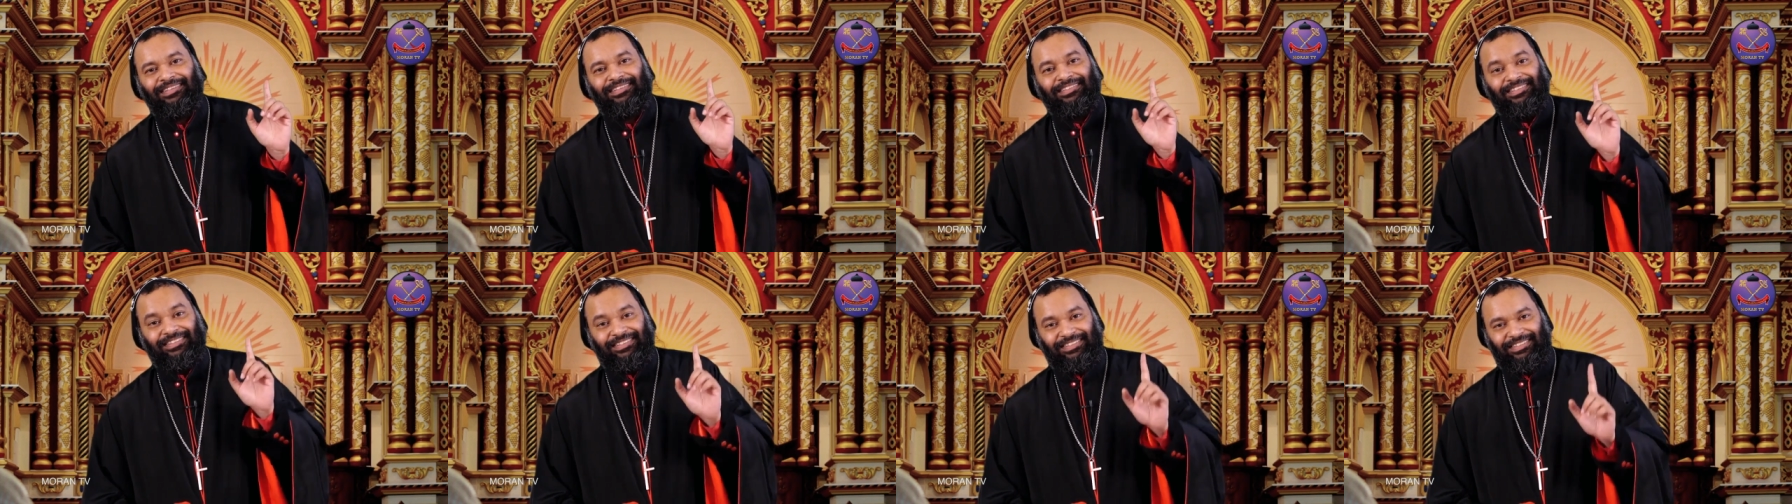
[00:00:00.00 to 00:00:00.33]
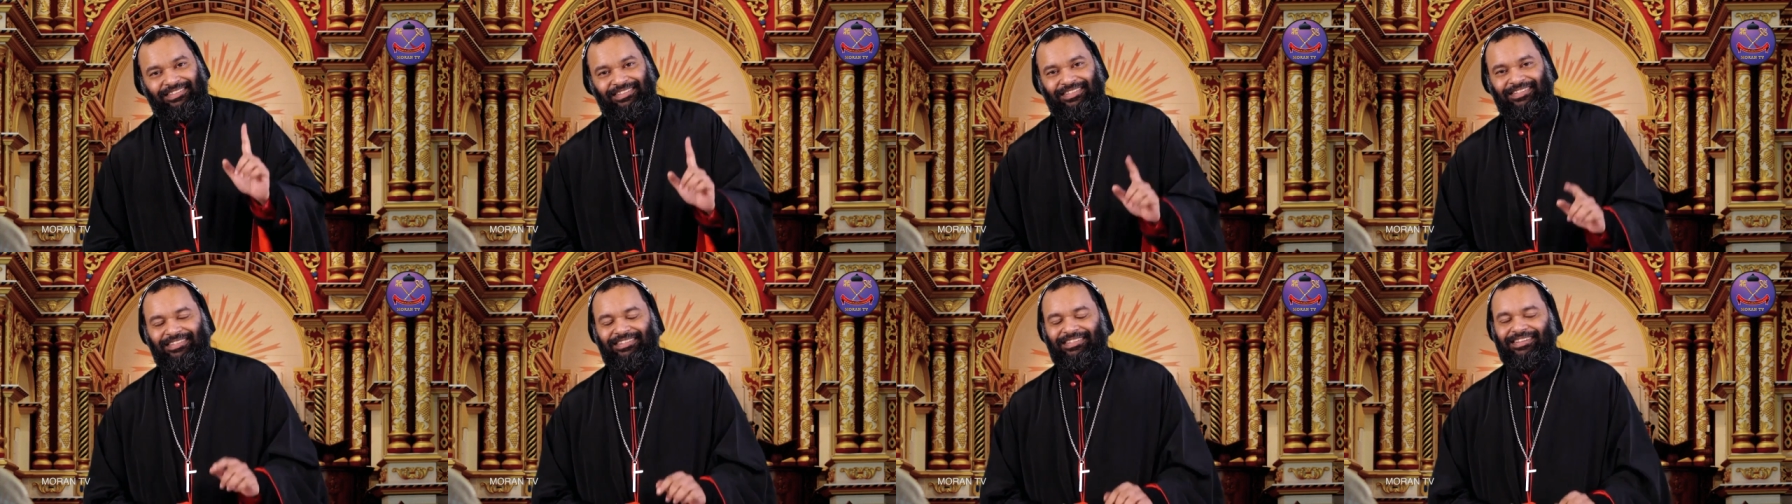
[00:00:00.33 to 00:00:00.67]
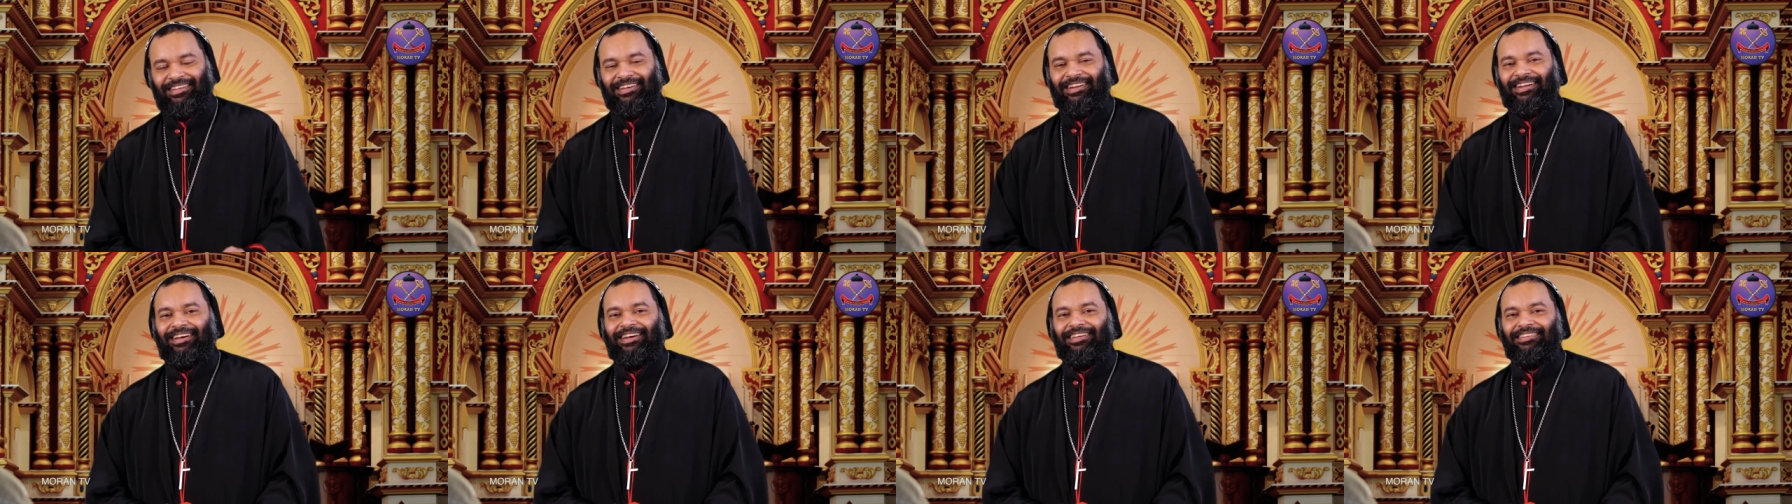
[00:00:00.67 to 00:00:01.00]
Jesus
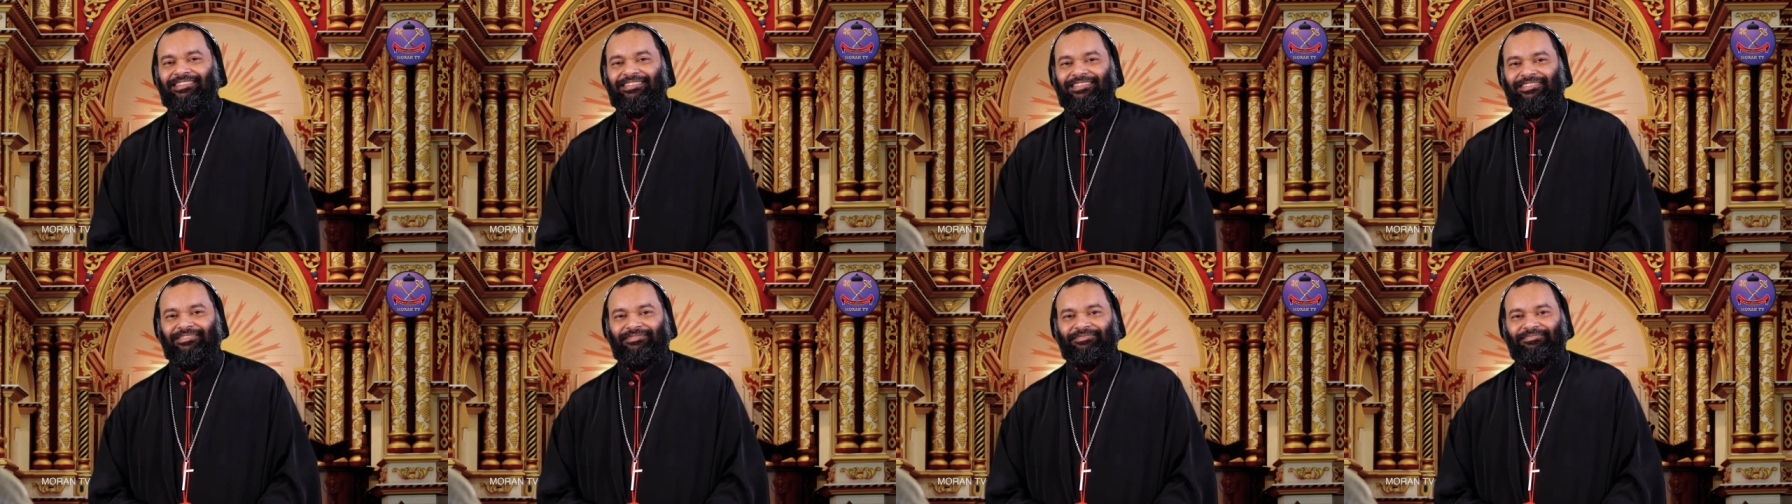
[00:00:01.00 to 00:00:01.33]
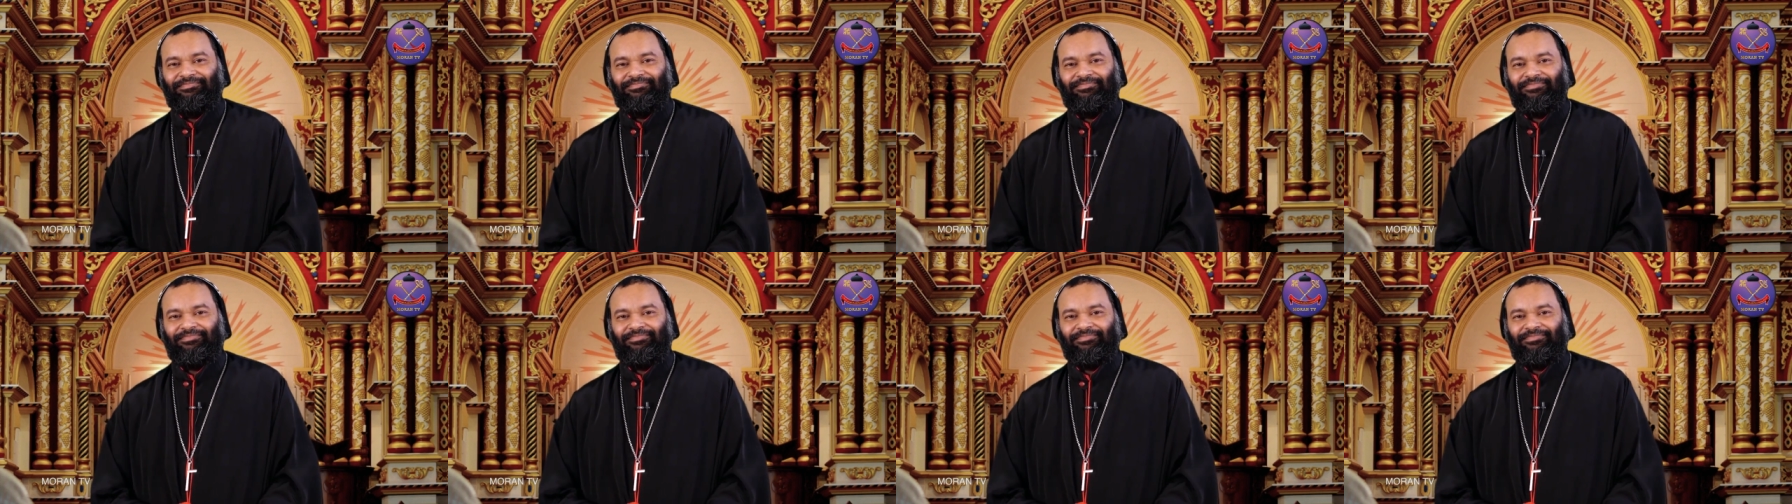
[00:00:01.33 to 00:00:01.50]
Christ.